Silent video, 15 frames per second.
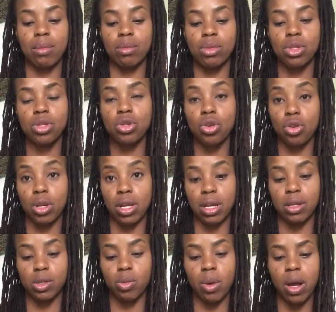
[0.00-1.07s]
sturdy
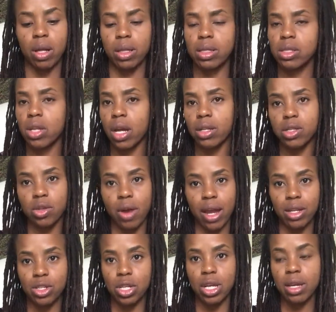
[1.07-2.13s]
as well. It's not
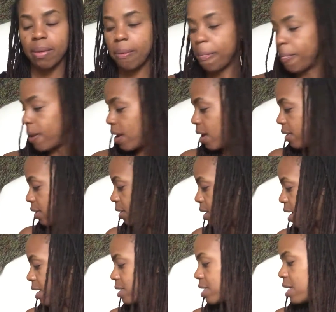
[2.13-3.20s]
scratchy. The
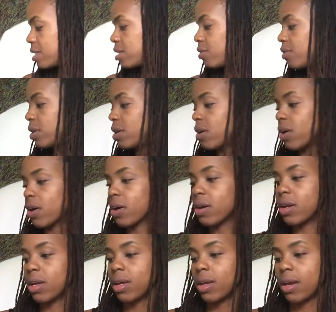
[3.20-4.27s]
content of the
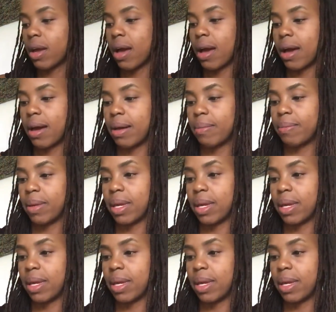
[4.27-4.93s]
yarn I